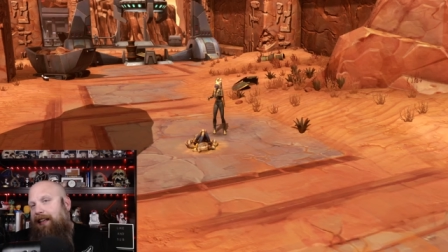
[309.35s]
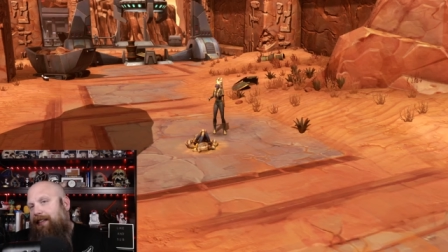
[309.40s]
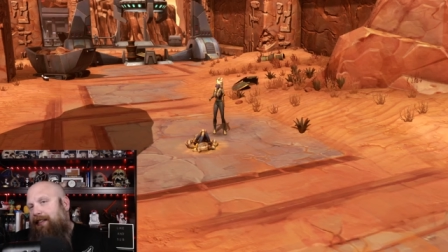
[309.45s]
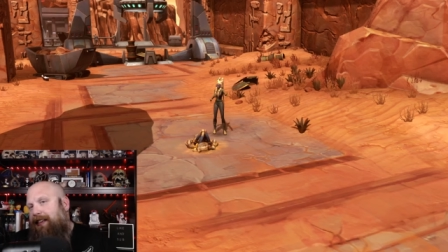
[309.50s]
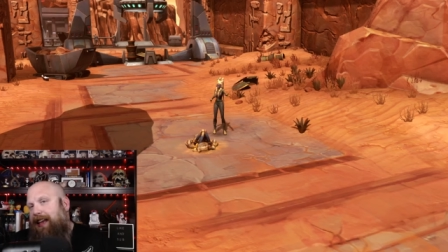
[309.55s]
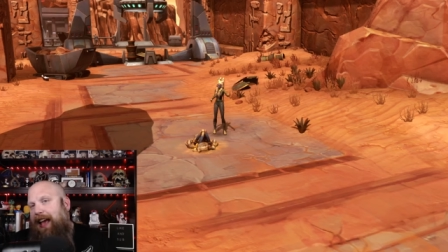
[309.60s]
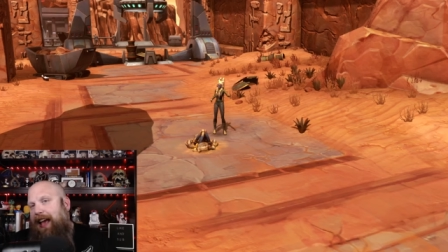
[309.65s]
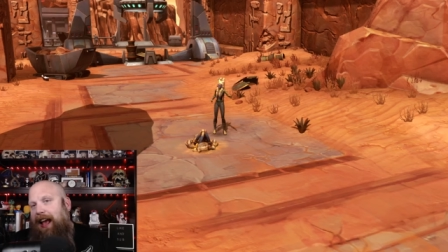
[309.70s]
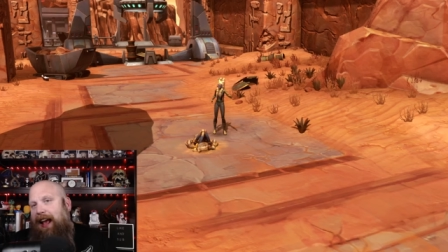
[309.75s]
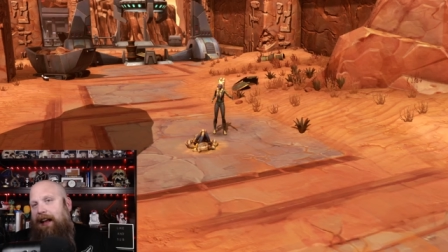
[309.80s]

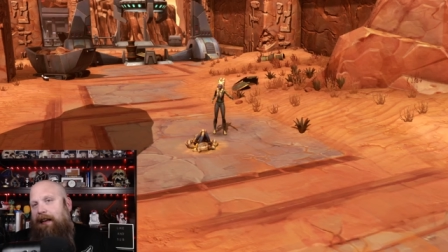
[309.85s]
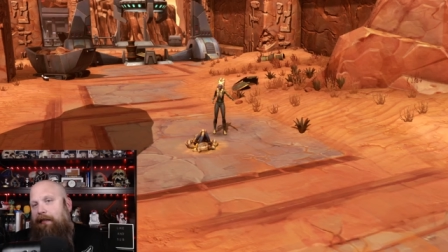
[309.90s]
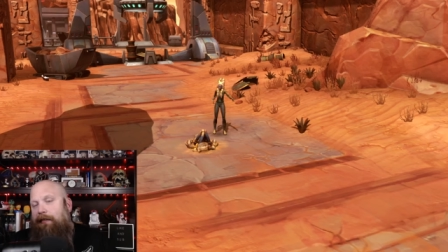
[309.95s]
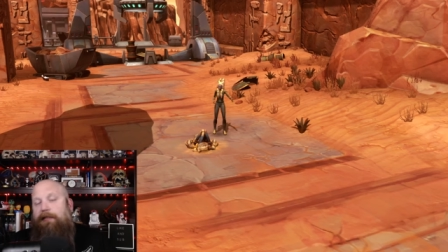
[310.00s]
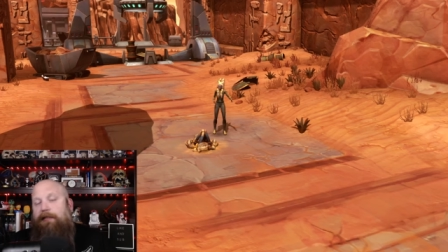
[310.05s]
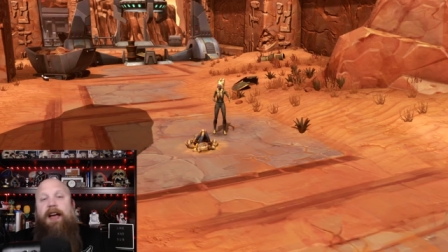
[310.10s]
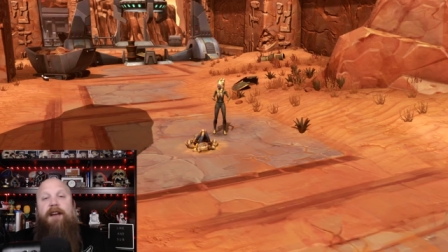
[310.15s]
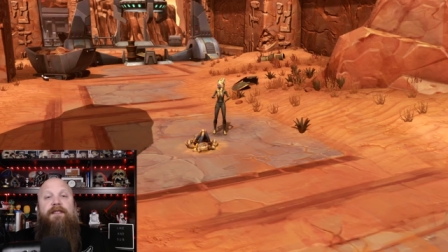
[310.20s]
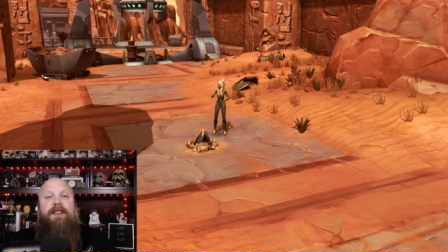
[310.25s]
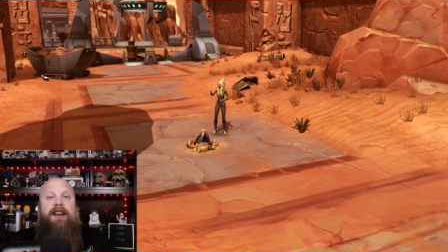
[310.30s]
say,
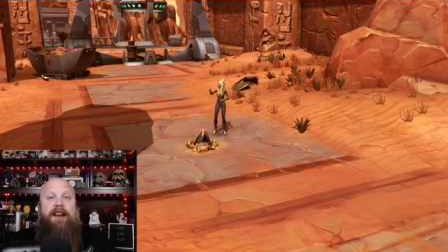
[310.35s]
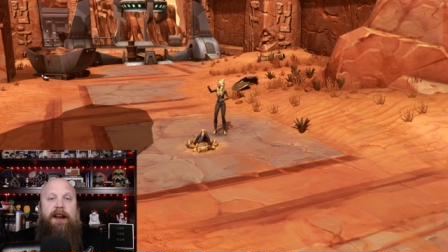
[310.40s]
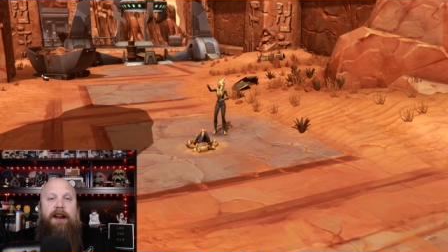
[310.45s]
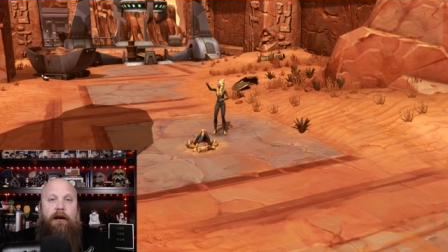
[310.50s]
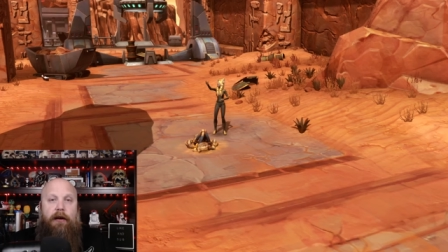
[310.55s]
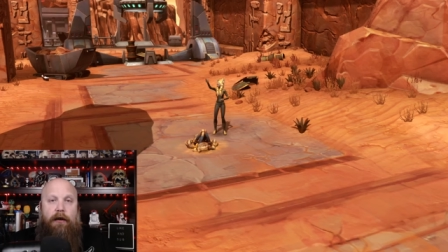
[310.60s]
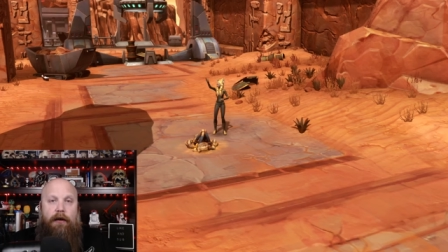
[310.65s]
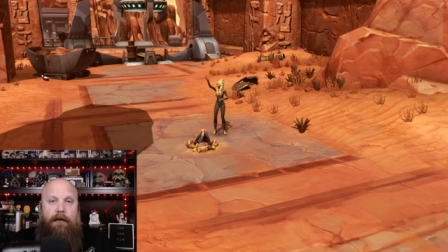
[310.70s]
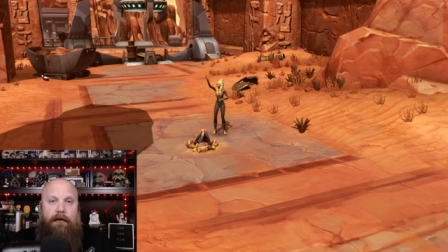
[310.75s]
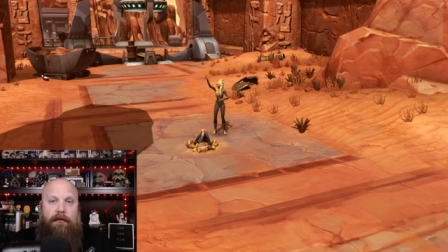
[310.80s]
seven
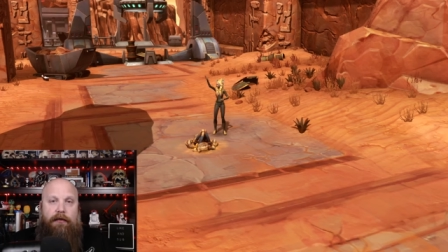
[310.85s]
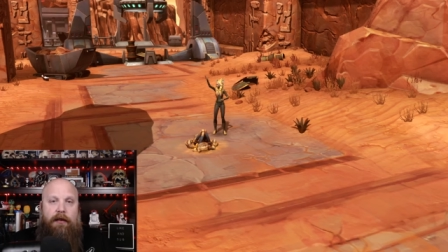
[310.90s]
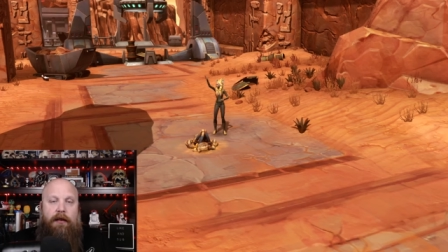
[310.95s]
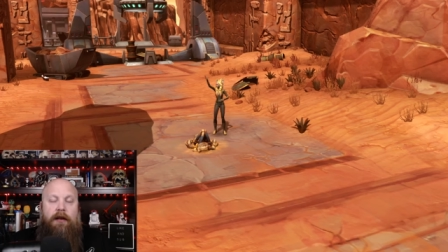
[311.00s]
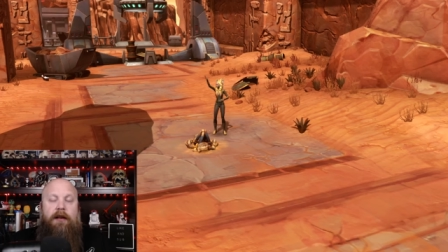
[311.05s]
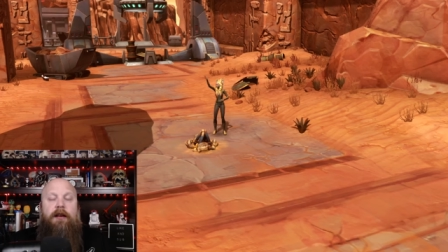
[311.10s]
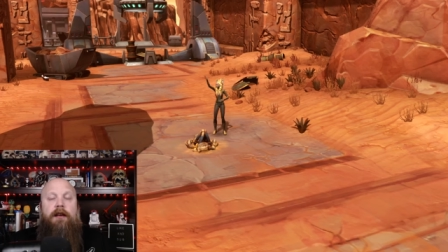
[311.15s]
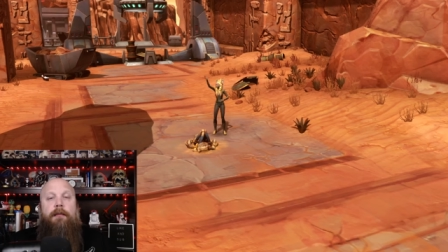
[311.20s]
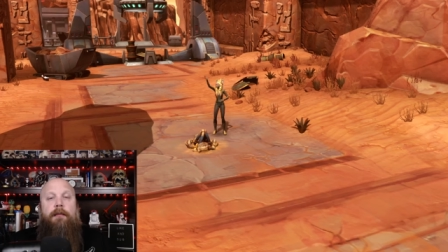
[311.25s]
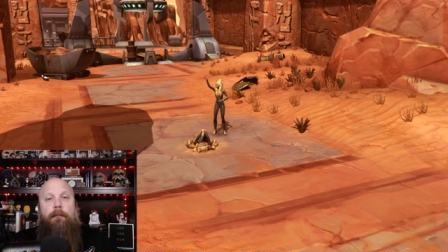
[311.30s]
years,
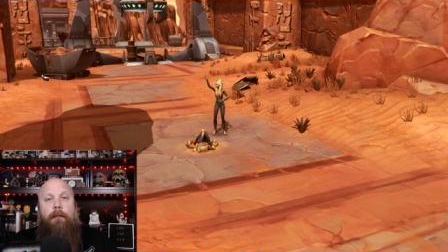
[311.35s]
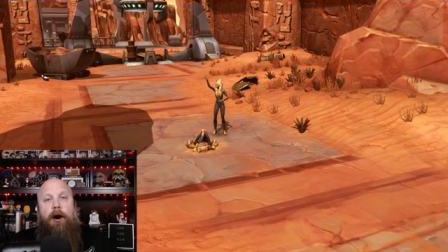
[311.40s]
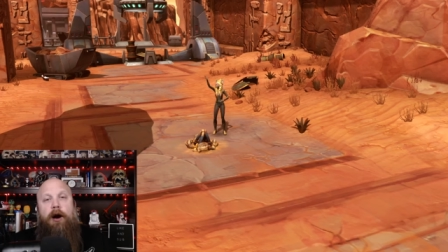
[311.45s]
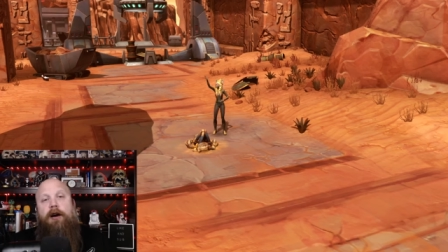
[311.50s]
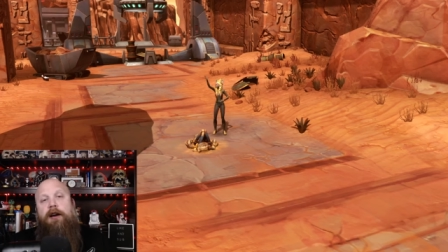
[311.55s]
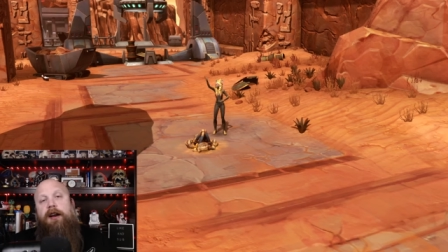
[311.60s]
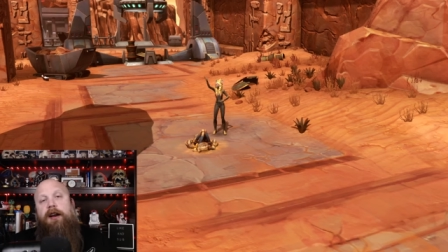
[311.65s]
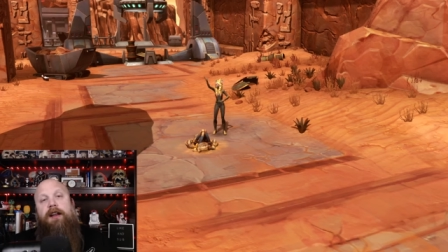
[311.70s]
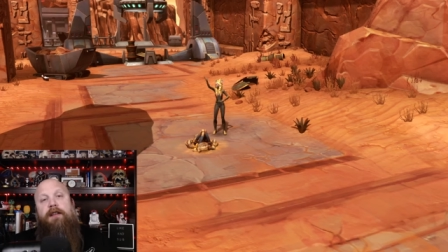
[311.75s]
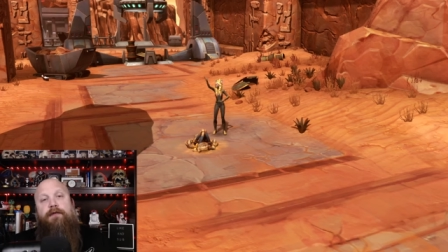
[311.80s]

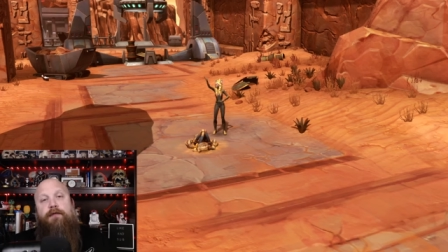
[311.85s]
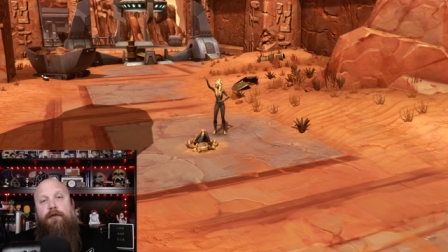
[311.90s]
marketing